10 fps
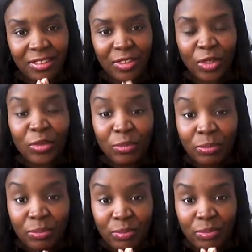
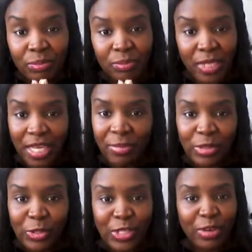don't blame
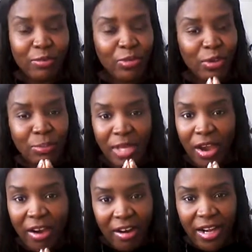yourself. Don't be
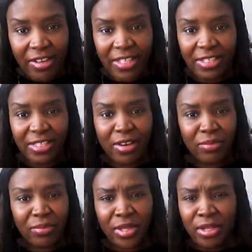hard on
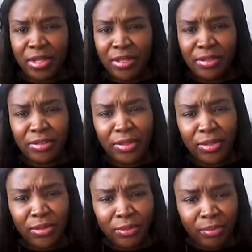yourself.
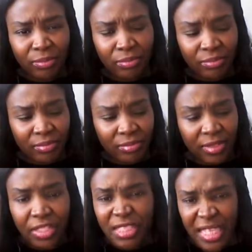Don't
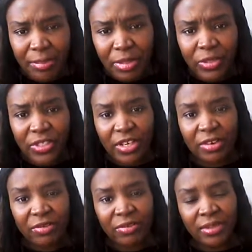condemn
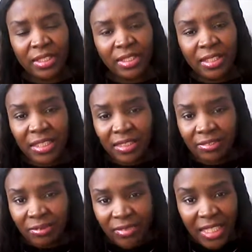yourself.
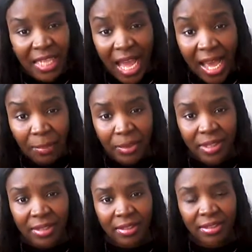It
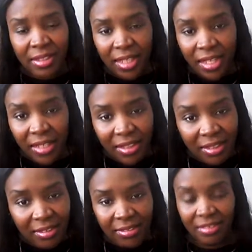happened and
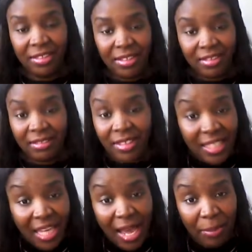
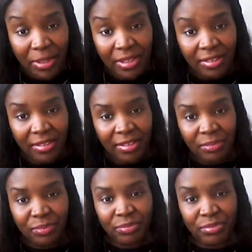it happened.
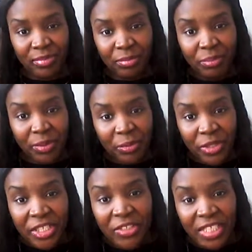But
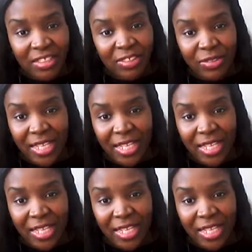what you need to do